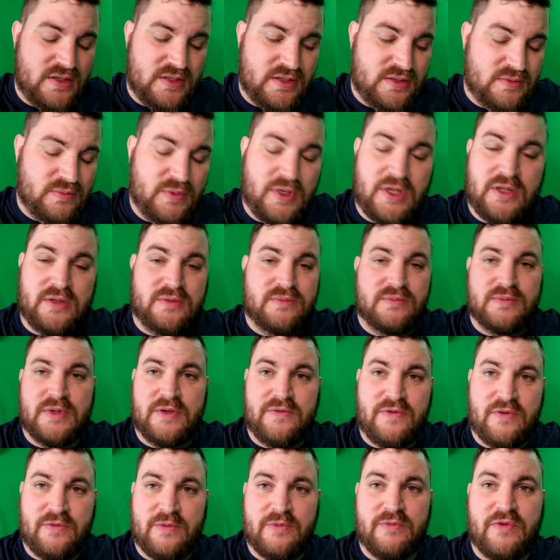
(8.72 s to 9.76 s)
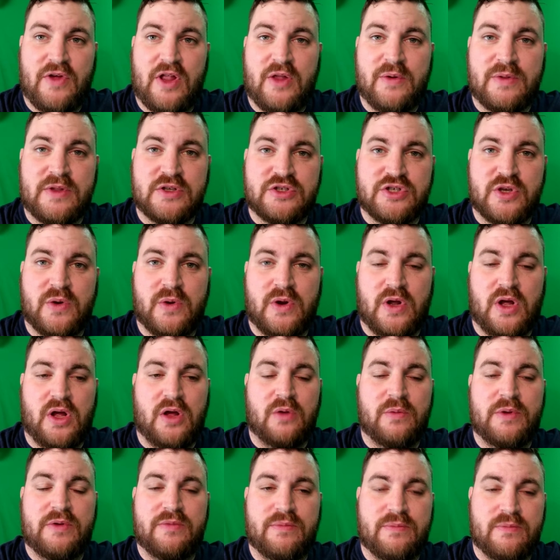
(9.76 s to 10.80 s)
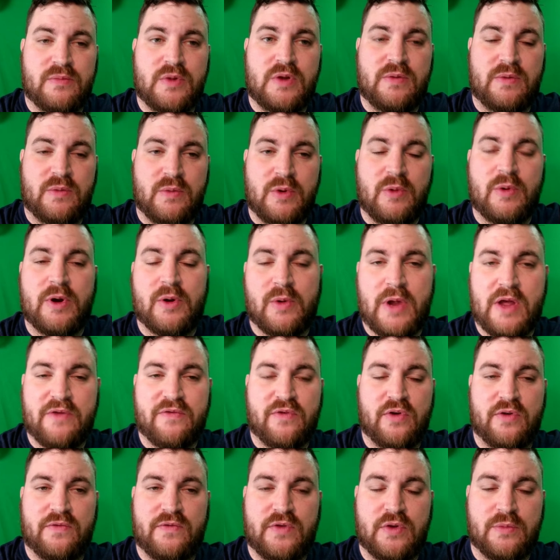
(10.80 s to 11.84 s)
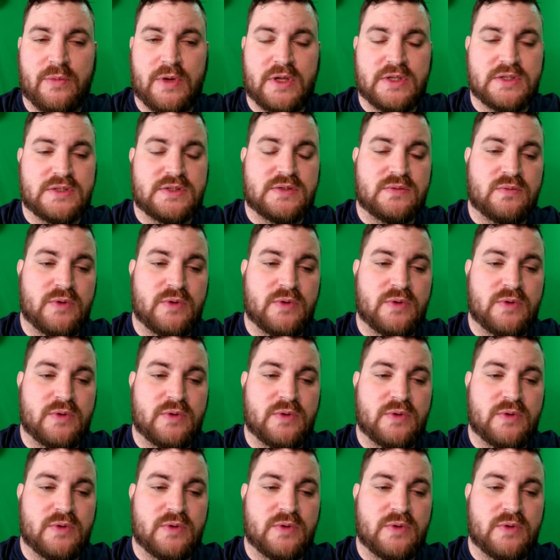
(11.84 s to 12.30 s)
Well, if you've been following the show at all, we went away for a few months.